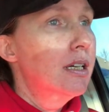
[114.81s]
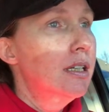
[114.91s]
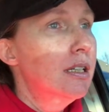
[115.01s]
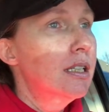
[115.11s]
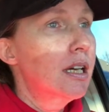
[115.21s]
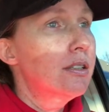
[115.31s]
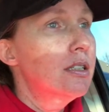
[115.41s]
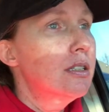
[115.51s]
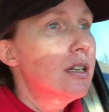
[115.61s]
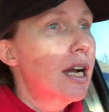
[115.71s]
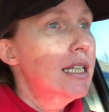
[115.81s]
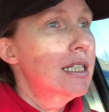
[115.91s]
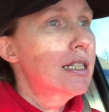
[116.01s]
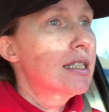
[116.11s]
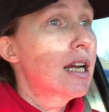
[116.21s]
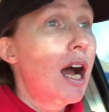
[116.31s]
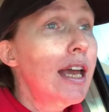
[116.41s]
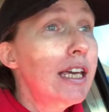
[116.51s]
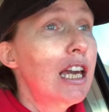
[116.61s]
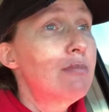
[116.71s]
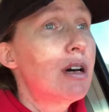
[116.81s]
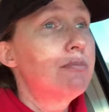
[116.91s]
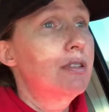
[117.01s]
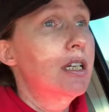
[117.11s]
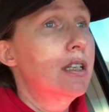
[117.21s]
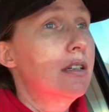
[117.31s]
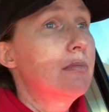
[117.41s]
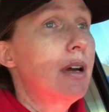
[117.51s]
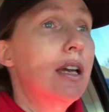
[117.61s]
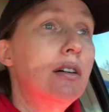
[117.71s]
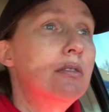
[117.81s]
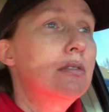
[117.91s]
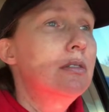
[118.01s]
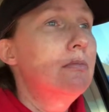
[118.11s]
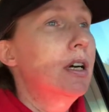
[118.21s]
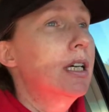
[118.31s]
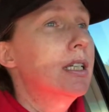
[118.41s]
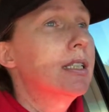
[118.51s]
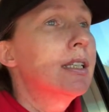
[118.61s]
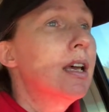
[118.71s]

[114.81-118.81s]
Another idea that I came up with on my own was